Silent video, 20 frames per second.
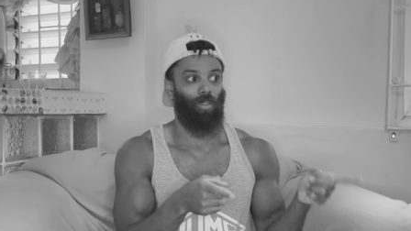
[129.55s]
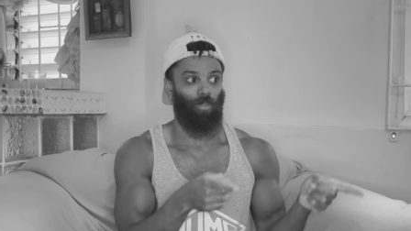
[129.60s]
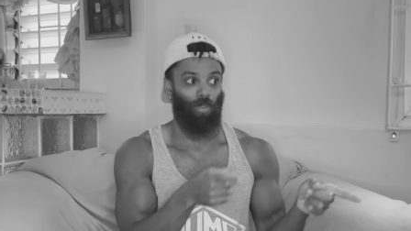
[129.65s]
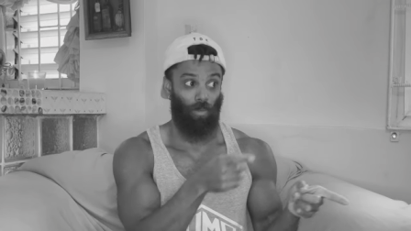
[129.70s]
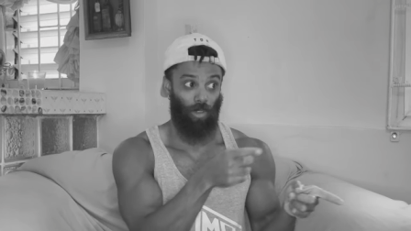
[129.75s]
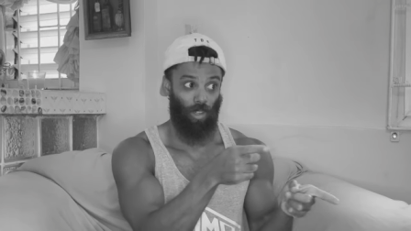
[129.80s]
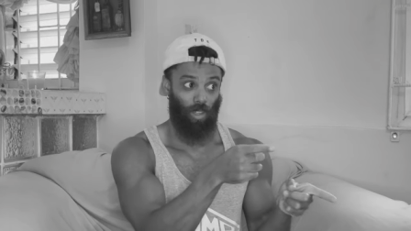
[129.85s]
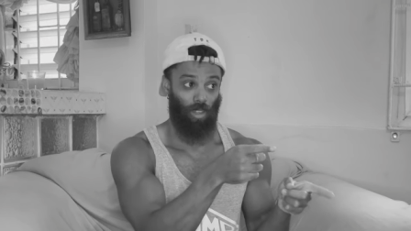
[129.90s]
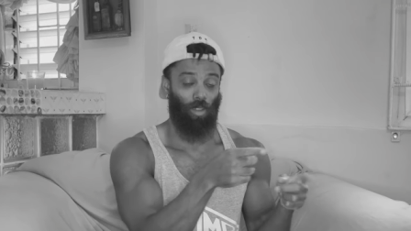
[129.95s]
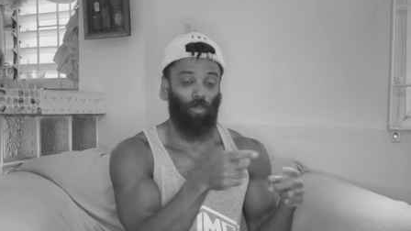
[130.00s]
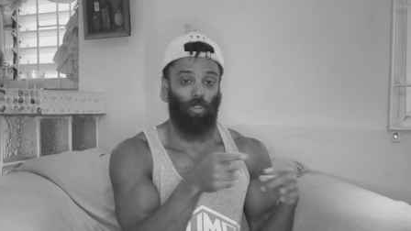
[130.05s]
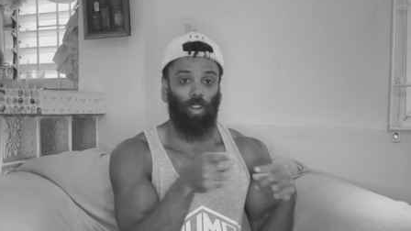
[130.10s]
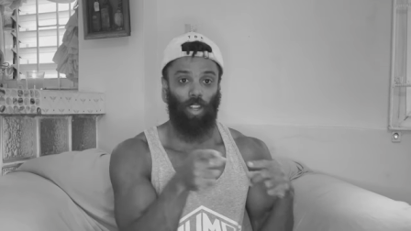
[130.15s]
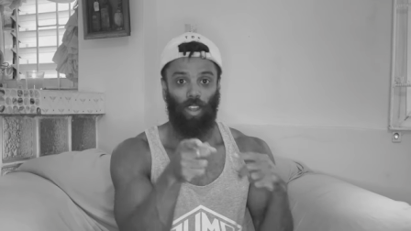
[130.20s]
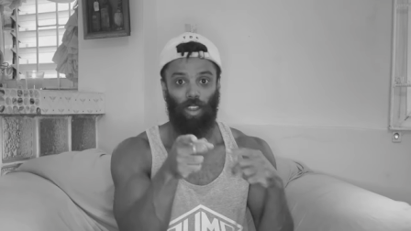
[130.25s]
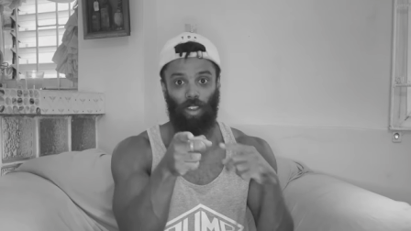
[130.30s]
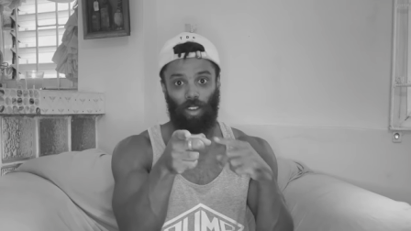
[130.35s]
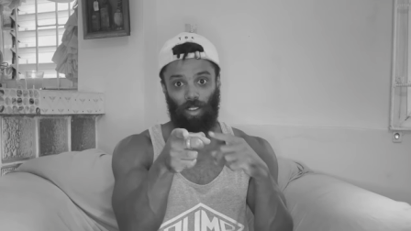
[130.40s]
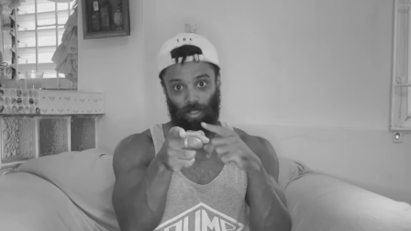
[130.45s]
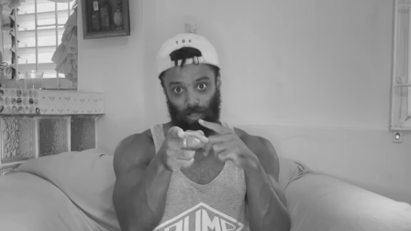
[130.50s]
I'm looking over
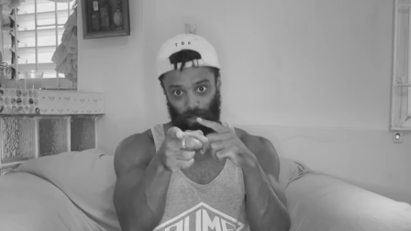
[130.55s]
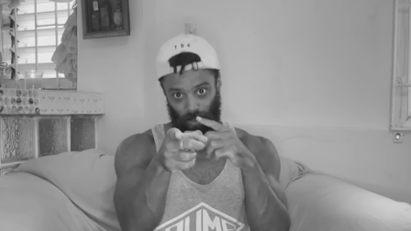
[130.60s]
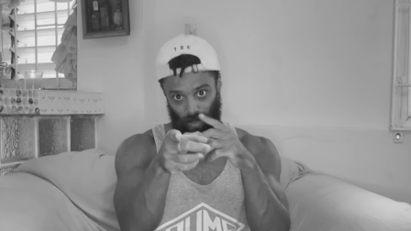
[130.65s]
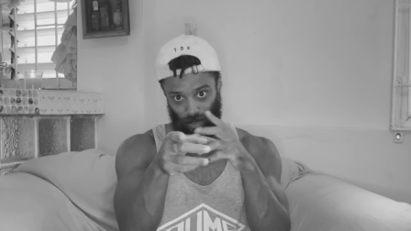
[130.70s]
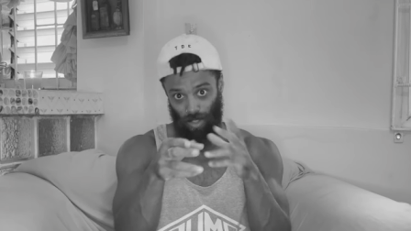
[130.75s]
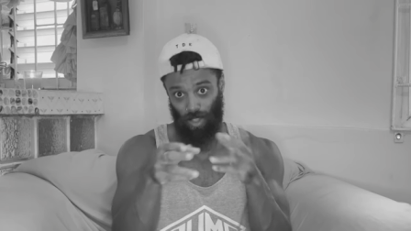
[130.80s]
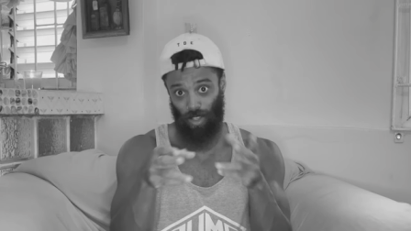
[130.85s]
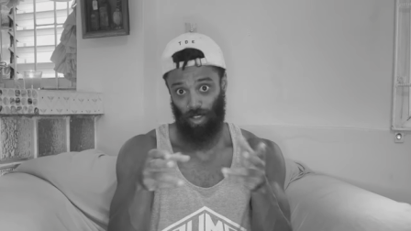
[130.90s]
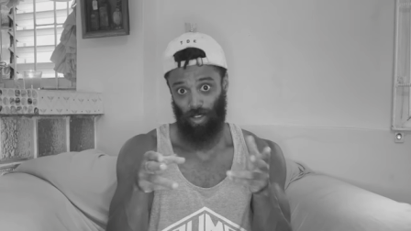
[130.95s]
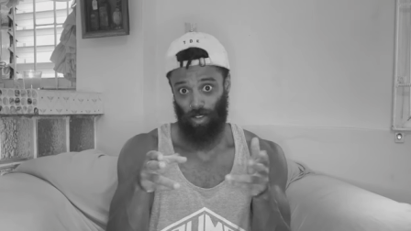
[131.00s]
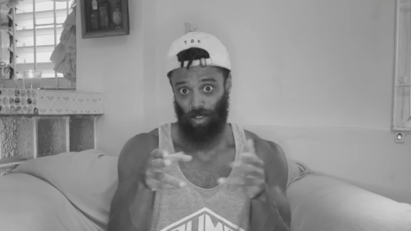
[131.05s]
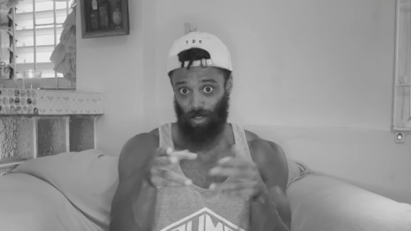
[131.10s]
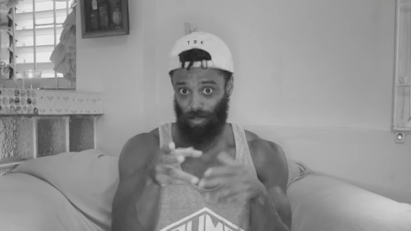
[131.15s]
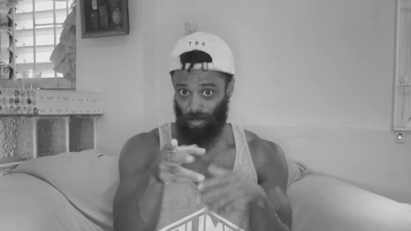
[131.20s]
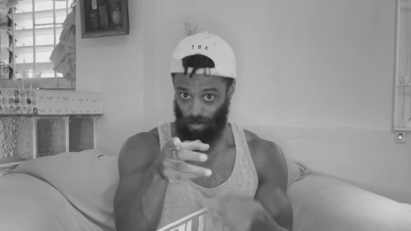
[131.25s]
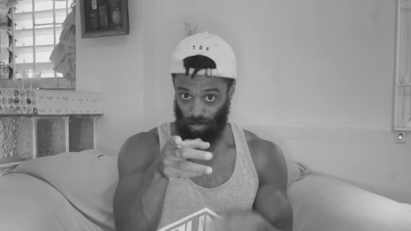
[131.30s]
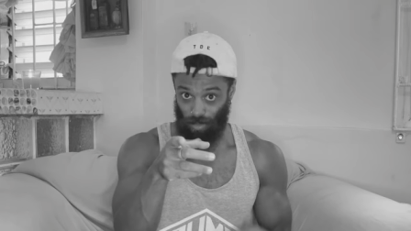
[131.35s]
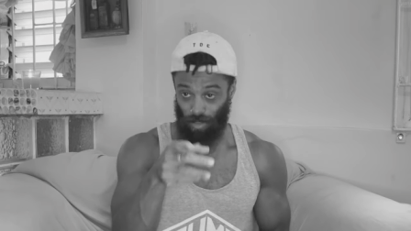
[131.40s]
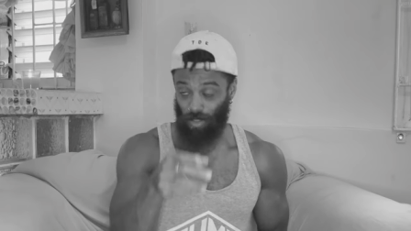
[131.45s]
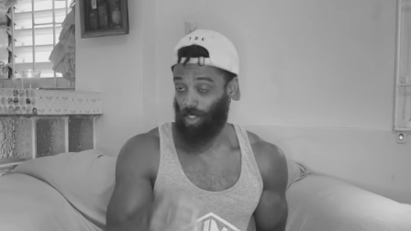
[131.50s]
there, here,
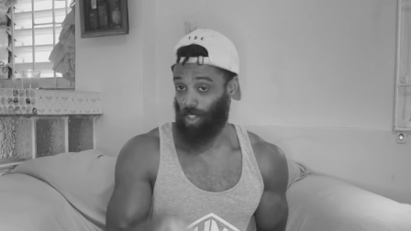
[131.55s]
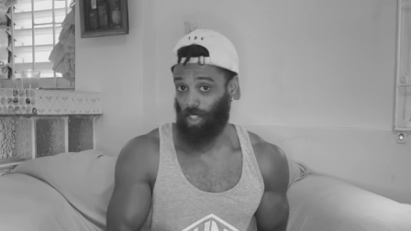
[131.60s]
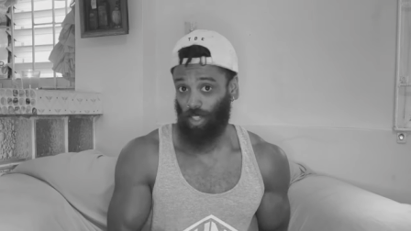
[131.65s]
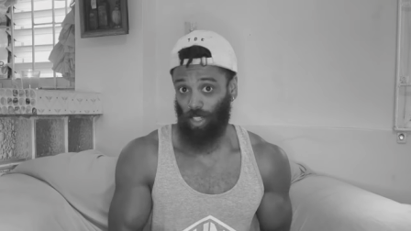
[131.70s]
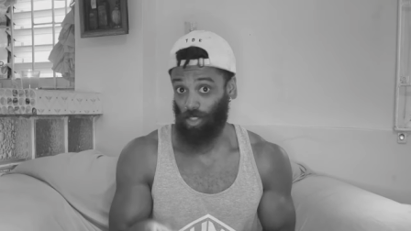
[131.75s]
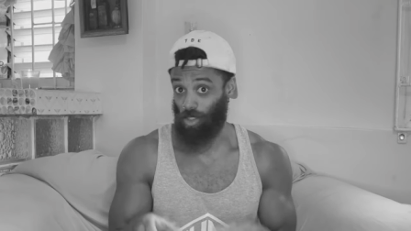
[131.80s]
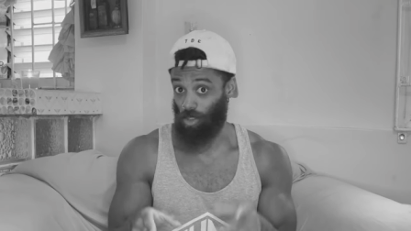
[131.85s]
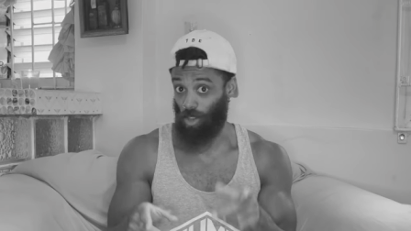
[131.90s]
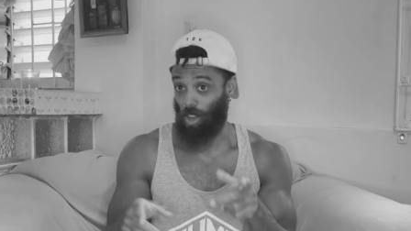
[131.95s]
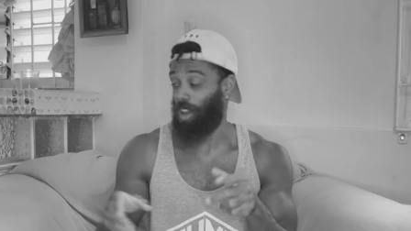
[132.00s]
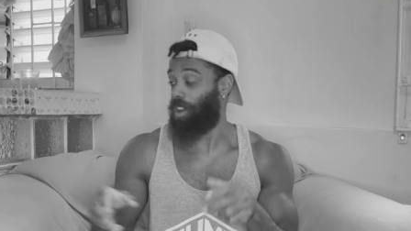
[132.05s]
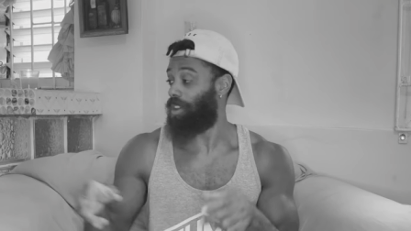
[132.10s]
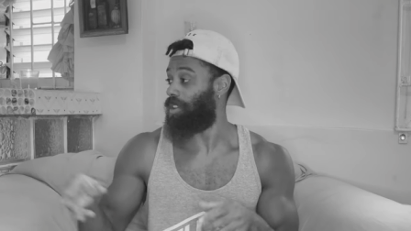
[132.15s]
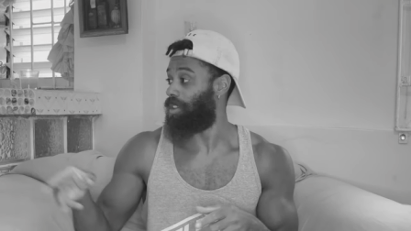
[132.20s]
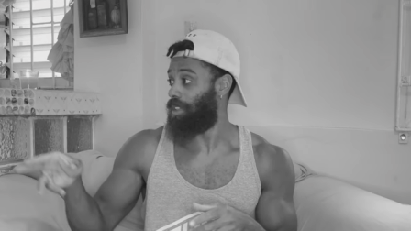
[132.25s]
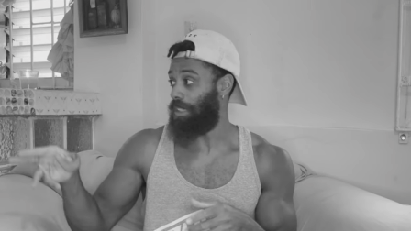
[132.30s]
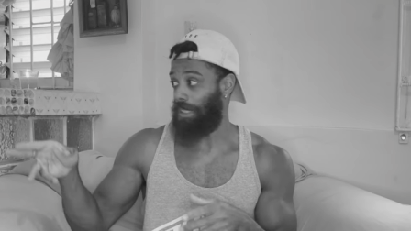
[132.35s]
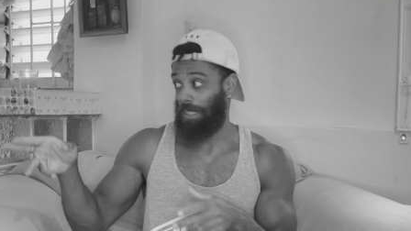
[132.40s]
looking at y'all,